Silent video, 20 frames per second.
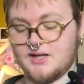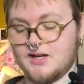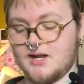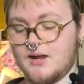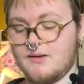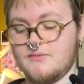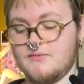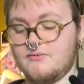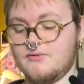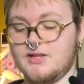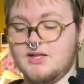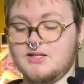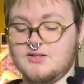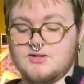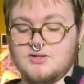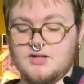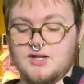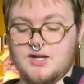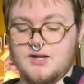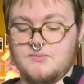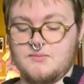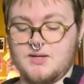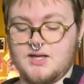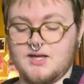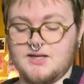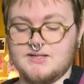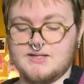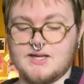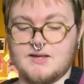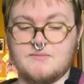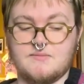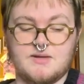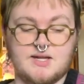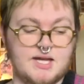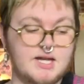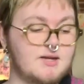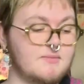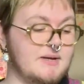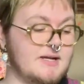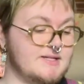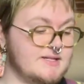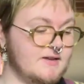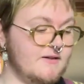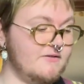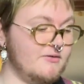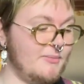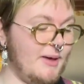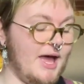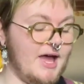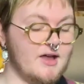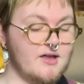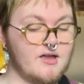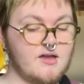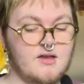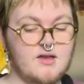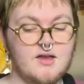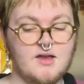I really shouldn't because I'm knitting myself a bag.